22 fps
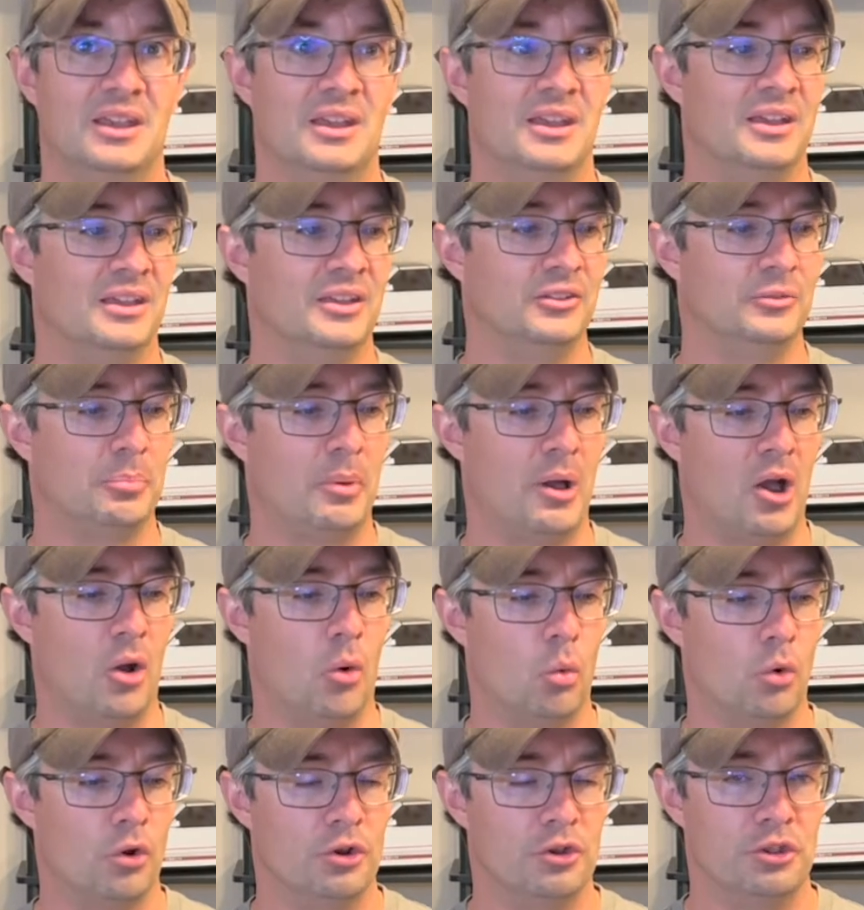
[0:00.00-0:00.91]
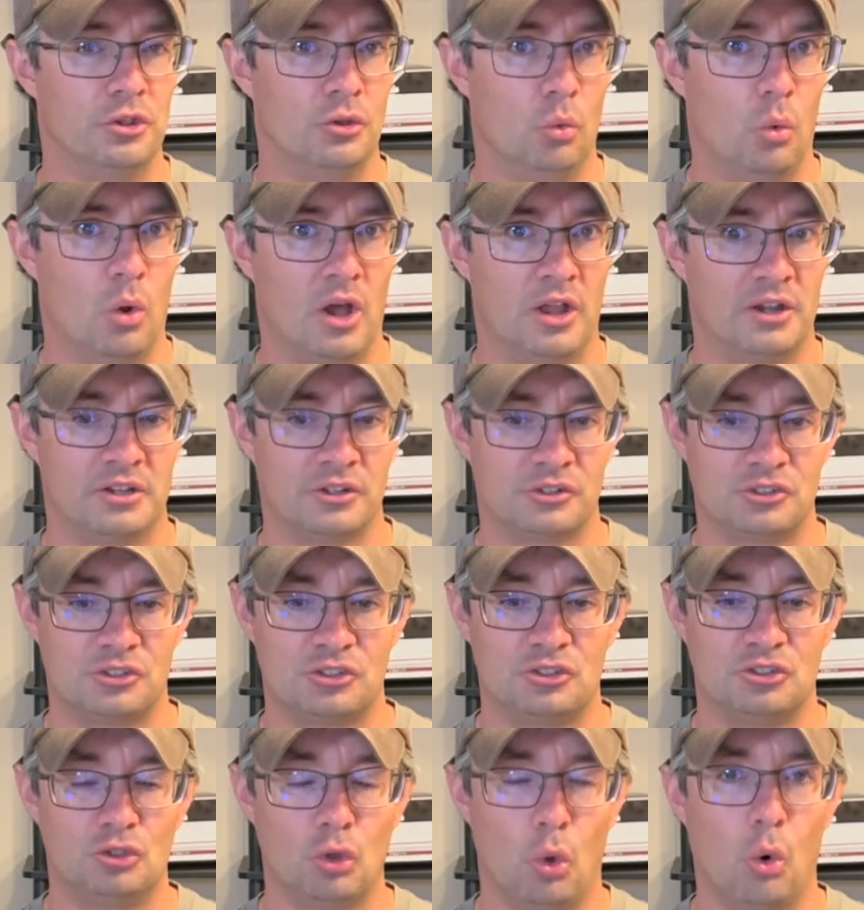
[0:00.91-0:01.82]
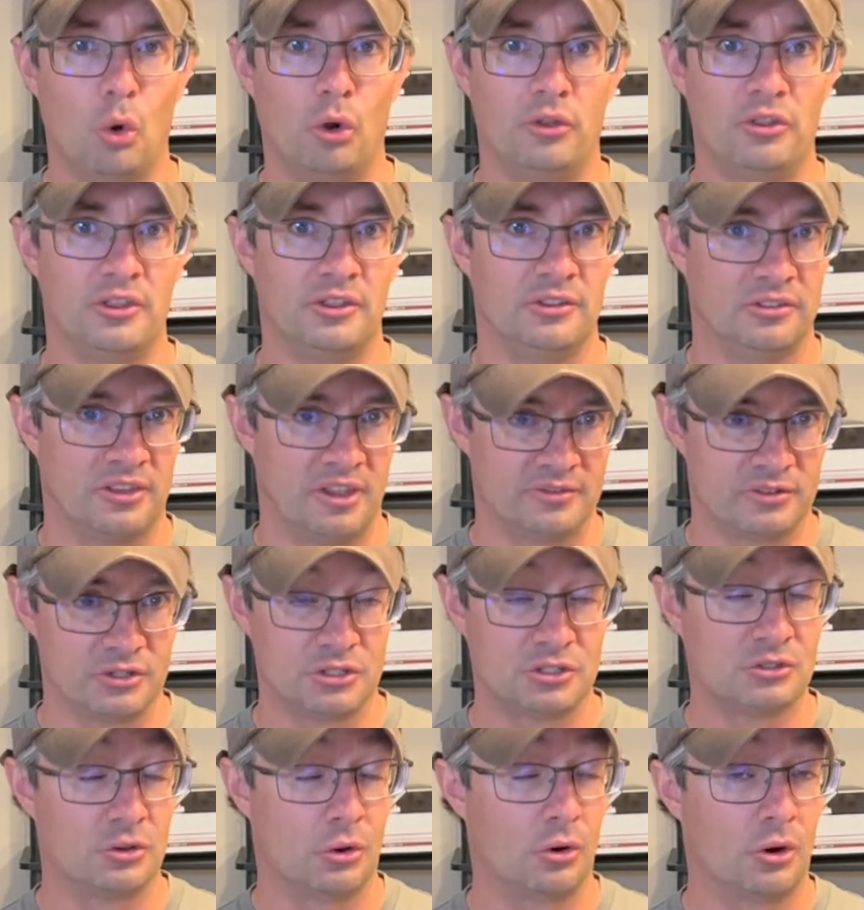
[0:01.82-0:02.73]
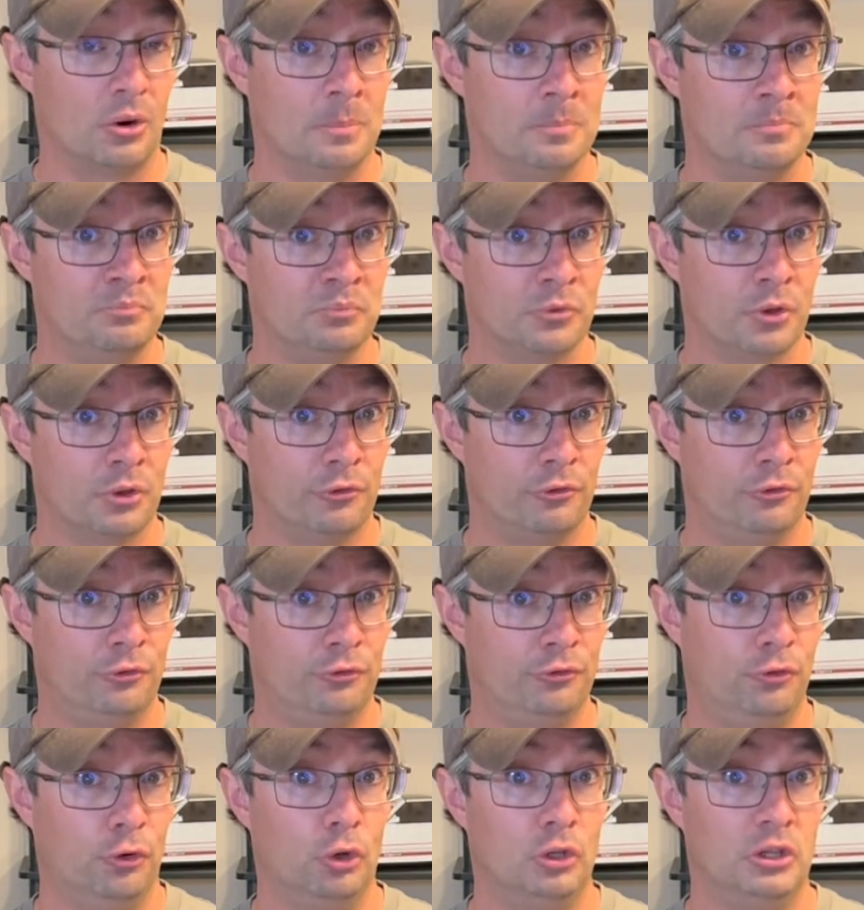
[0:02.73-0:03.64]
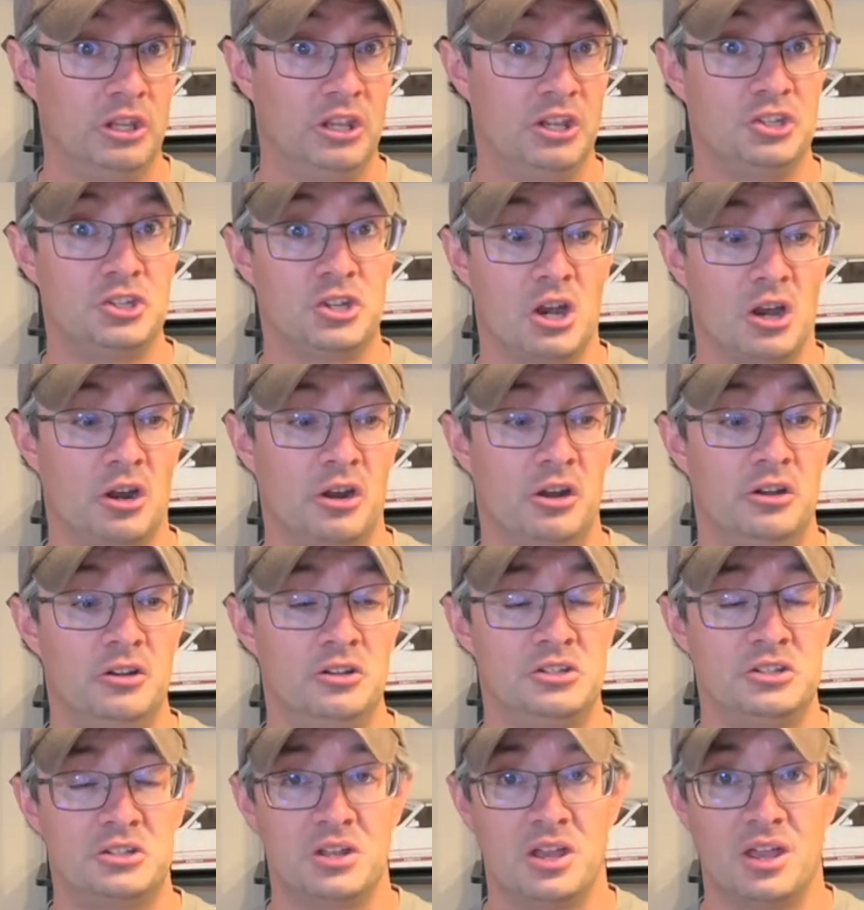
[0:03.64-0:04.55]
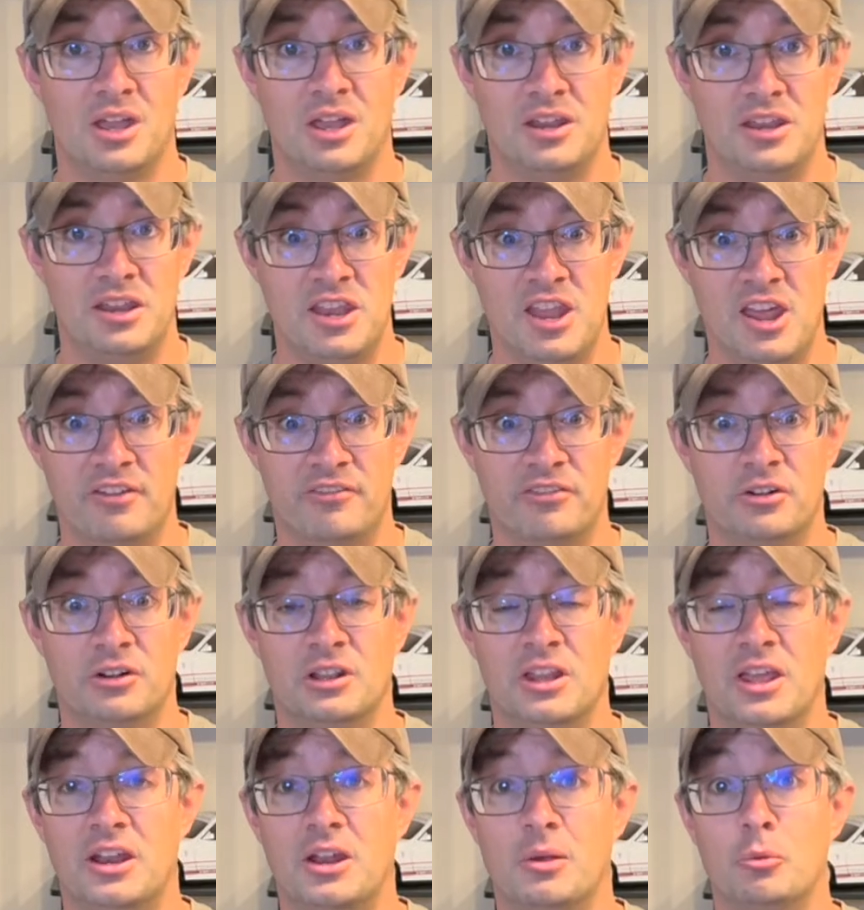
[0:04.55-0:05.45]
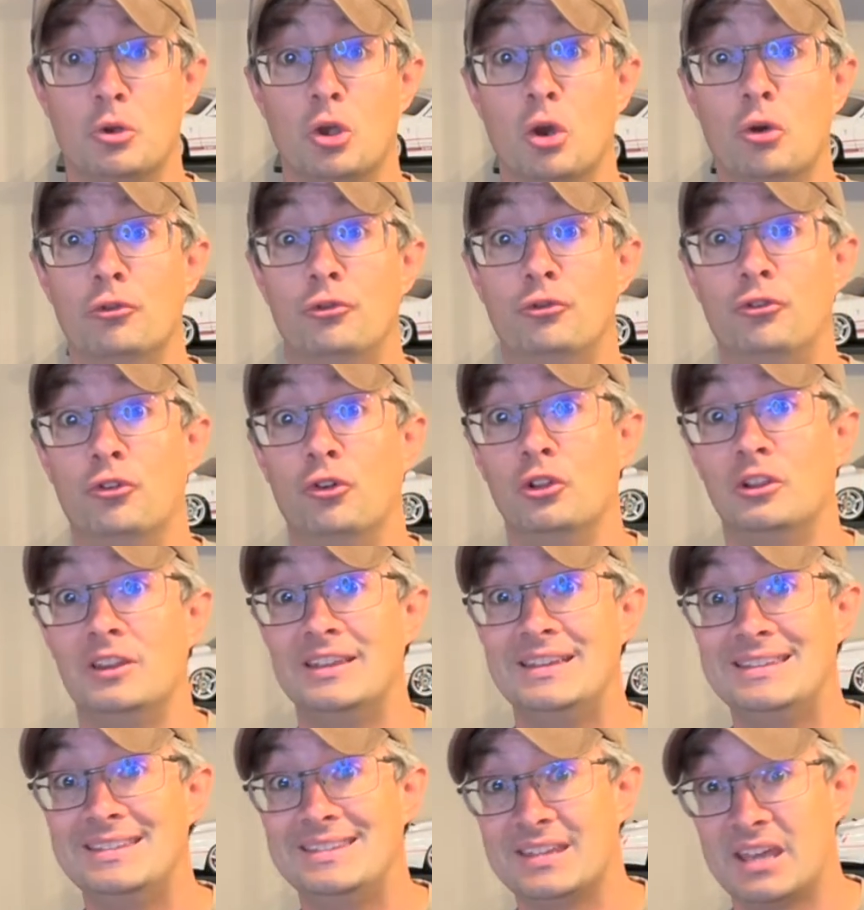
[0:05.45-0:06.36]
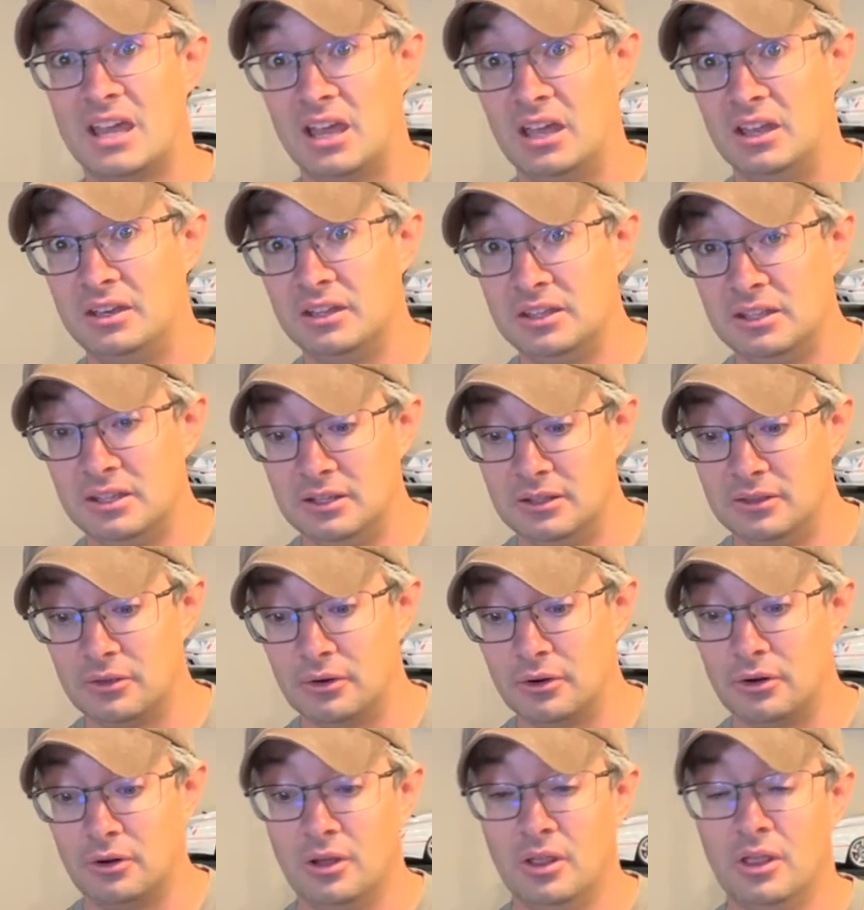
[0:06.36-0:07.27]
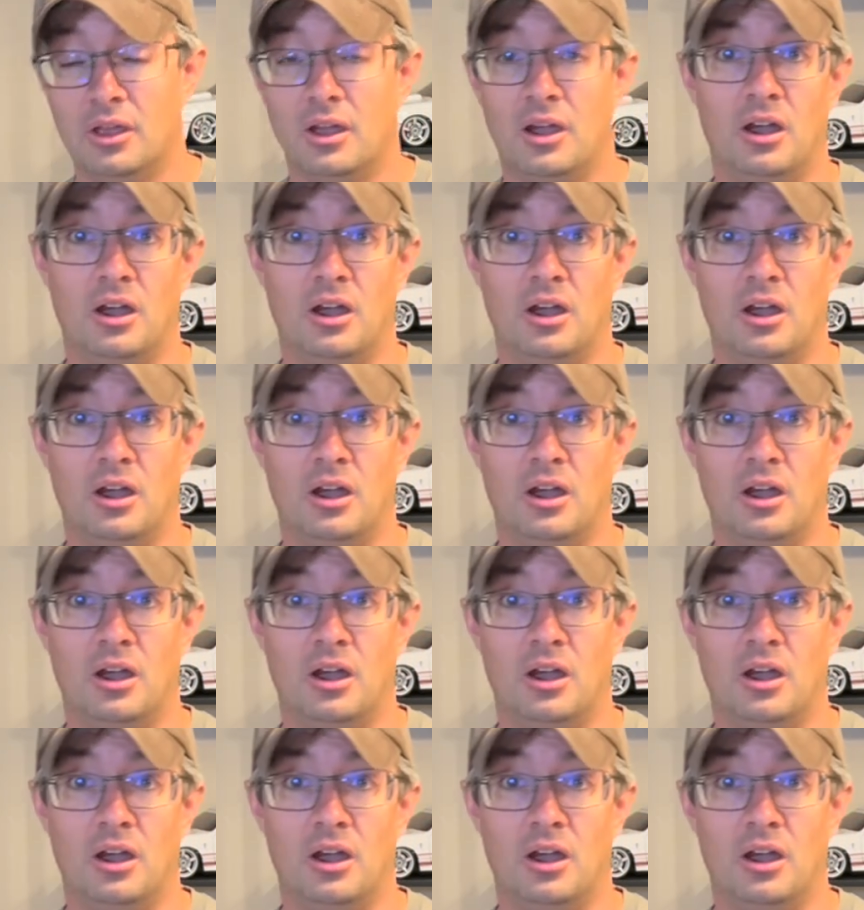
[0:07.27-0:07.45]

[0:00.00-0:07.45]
is about where you want to store these. Never store them fully charged. Never let them go fully dead either.